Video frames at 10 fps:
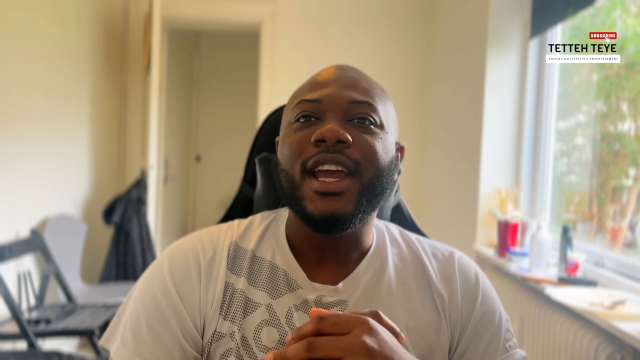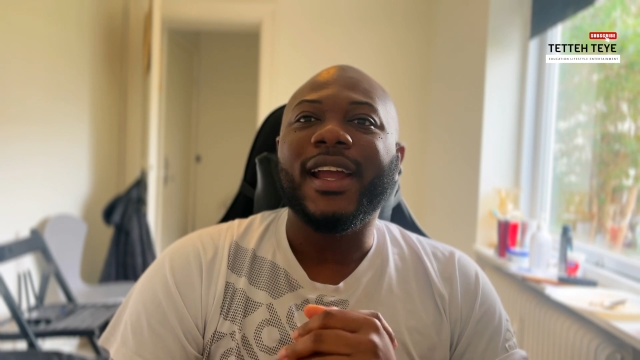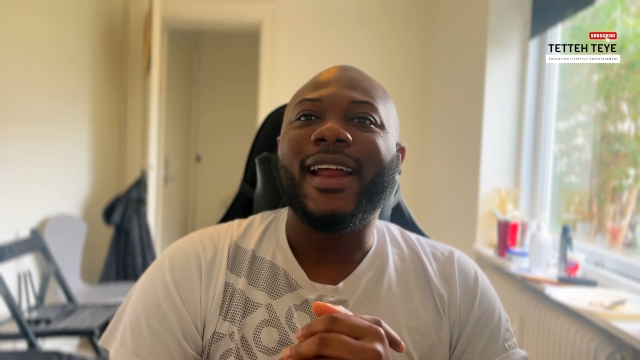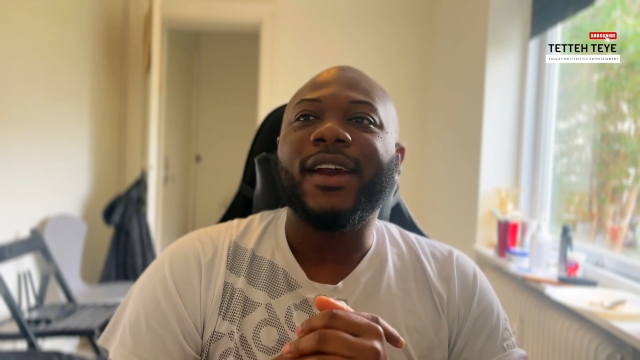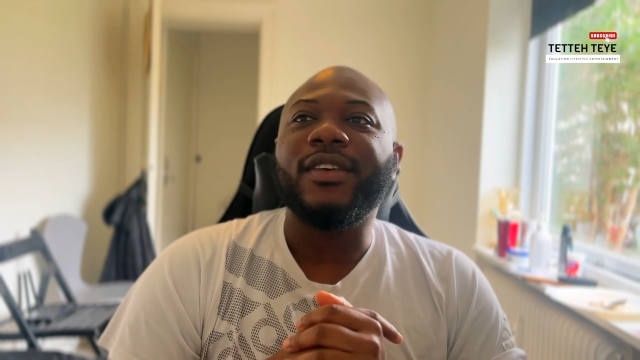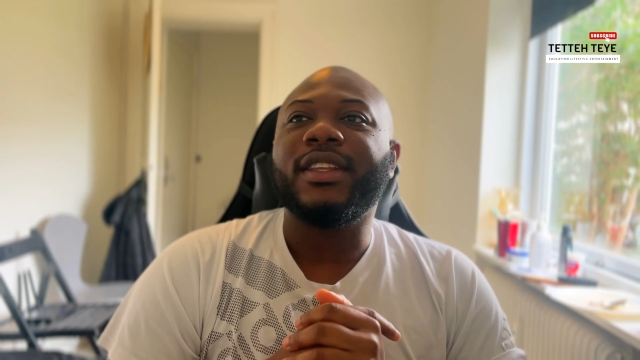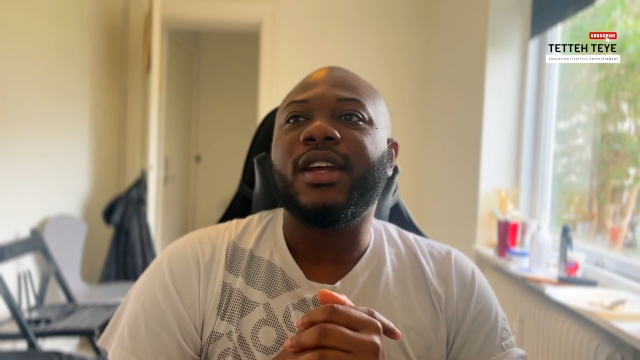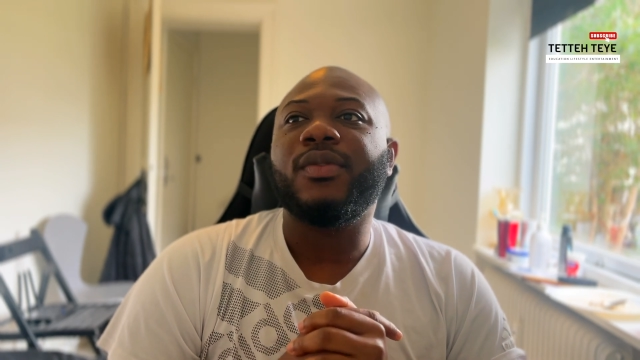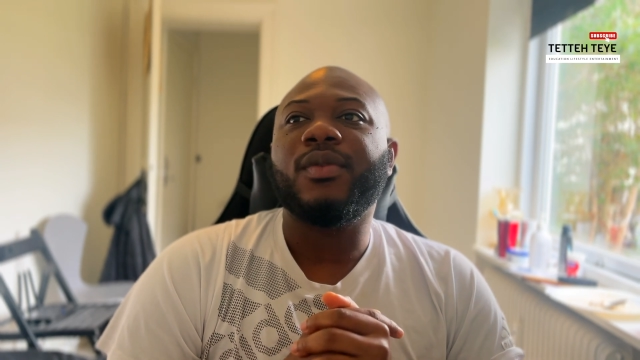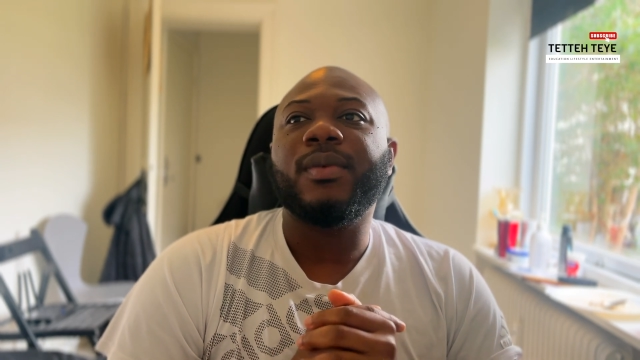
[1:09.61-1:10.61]

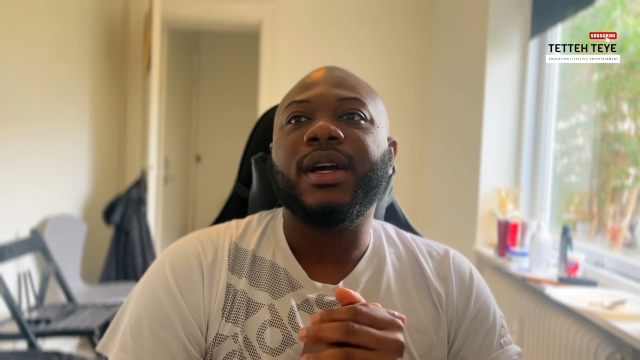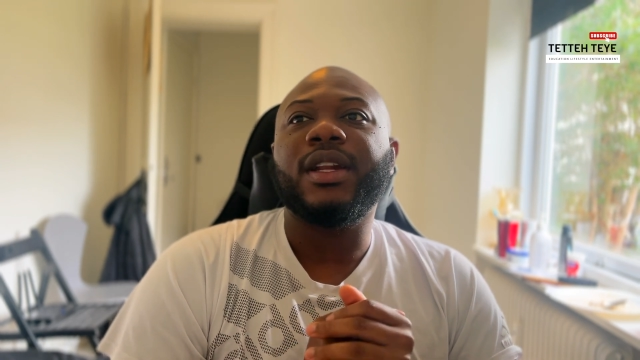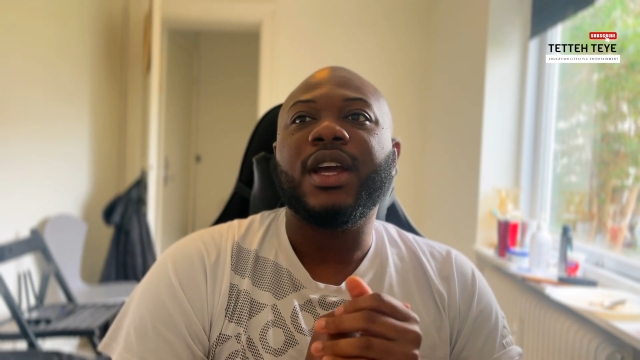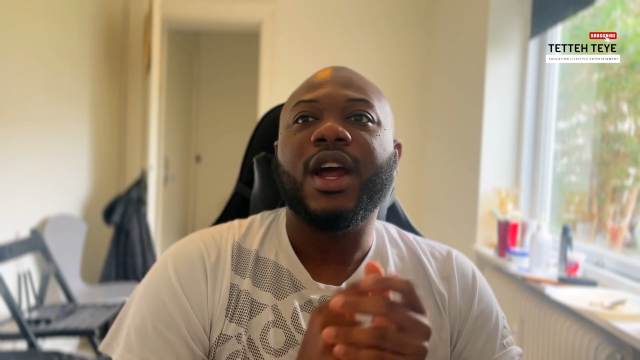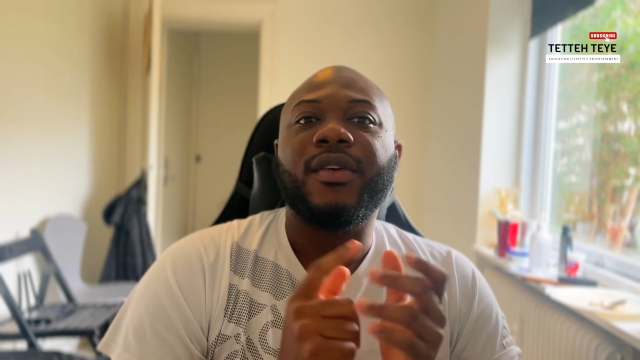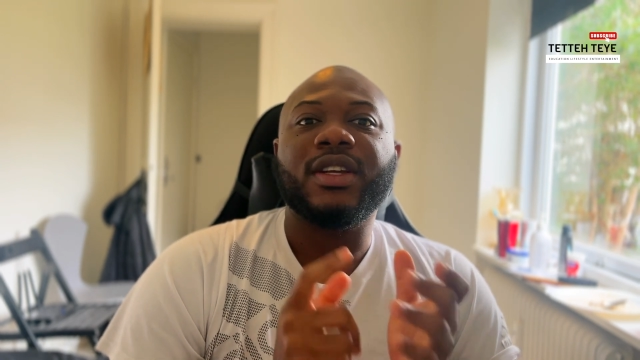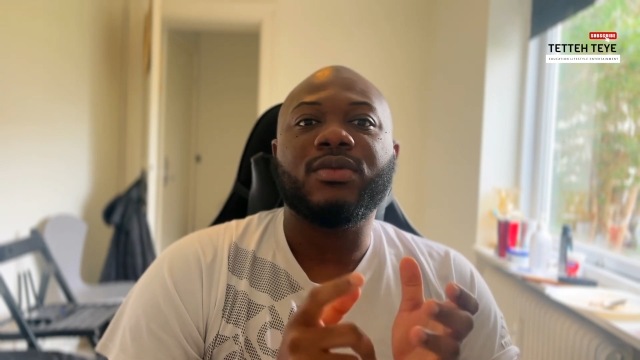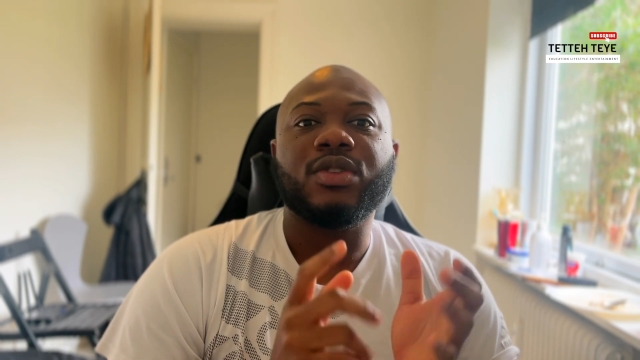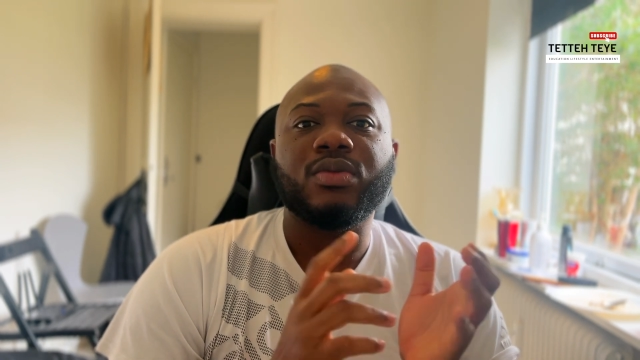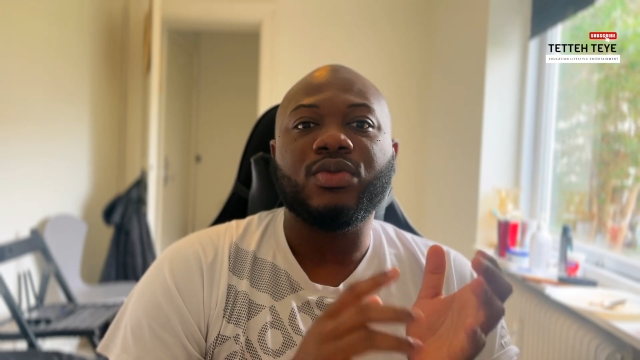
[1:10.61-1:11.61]
graduated from an
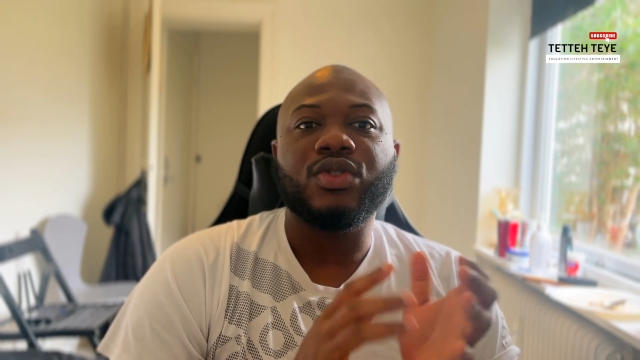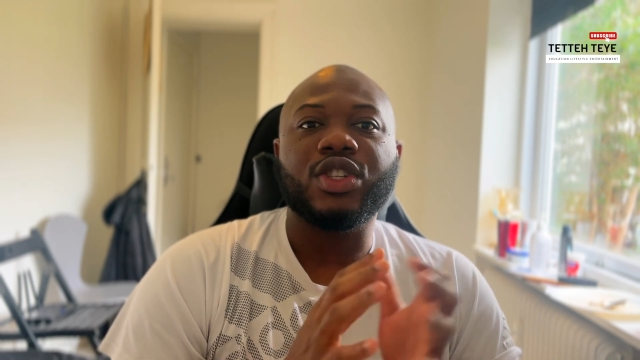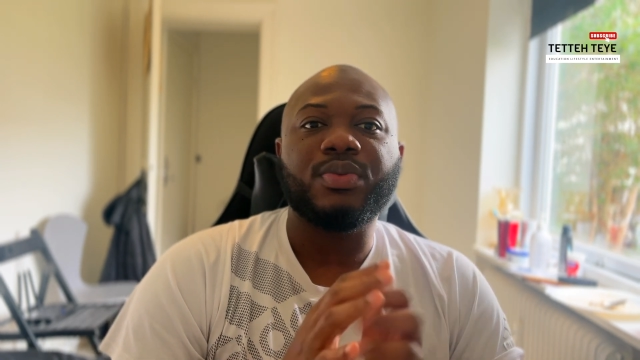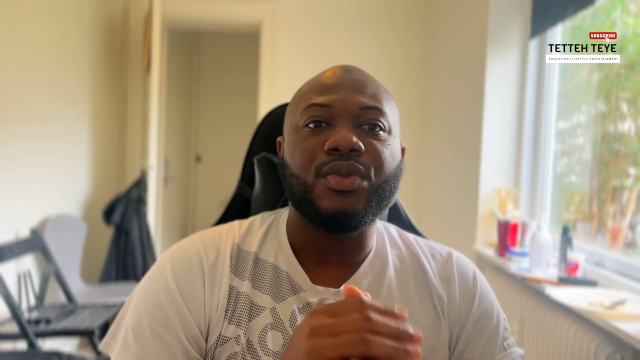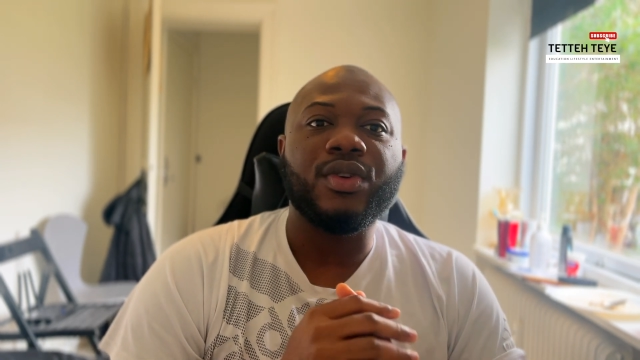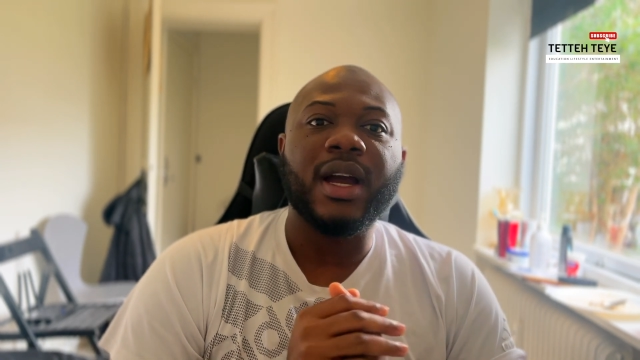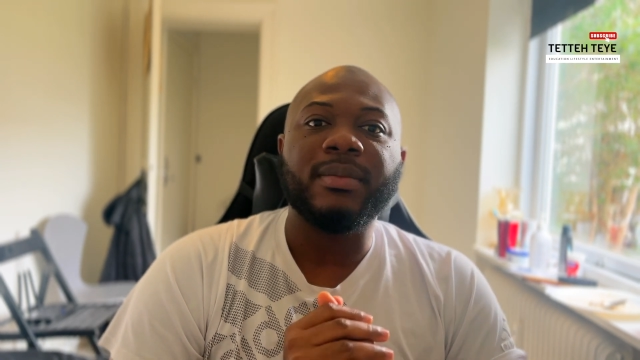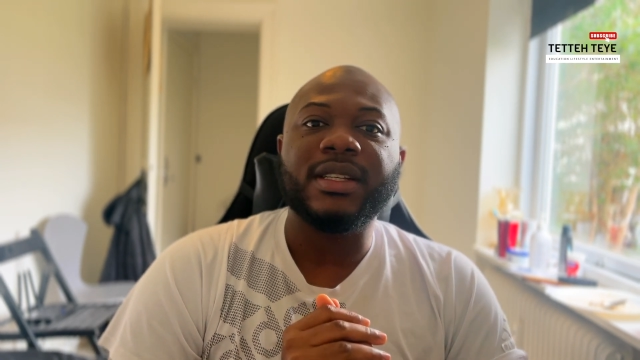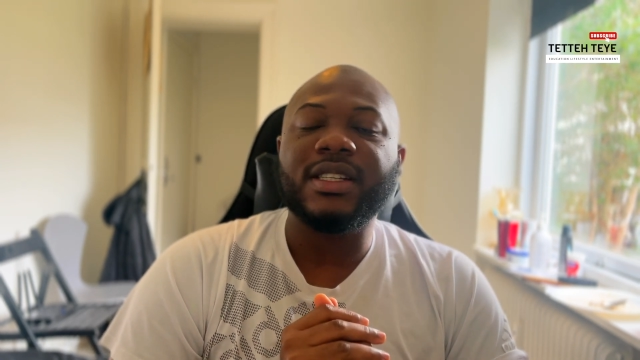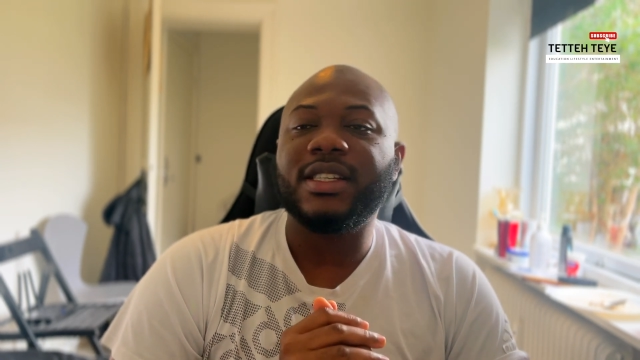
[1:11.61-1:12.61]
Erasmus Mundus program
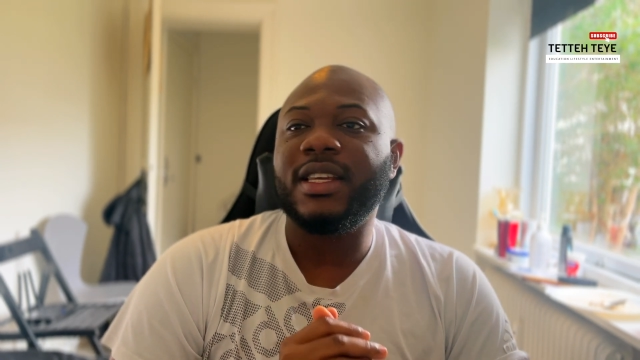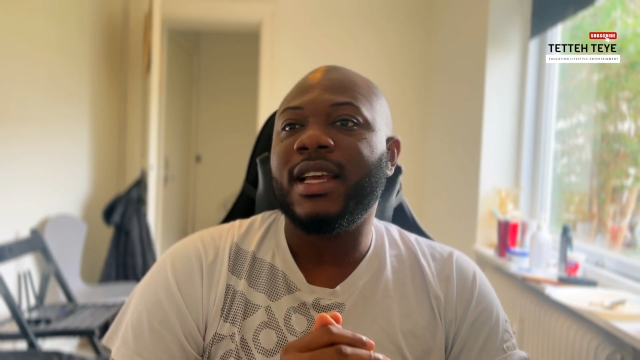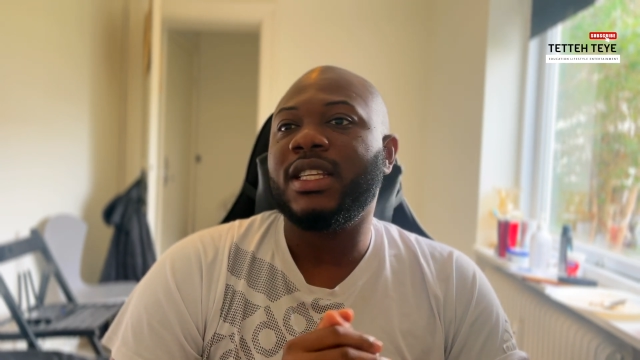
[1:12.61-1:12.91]
this year.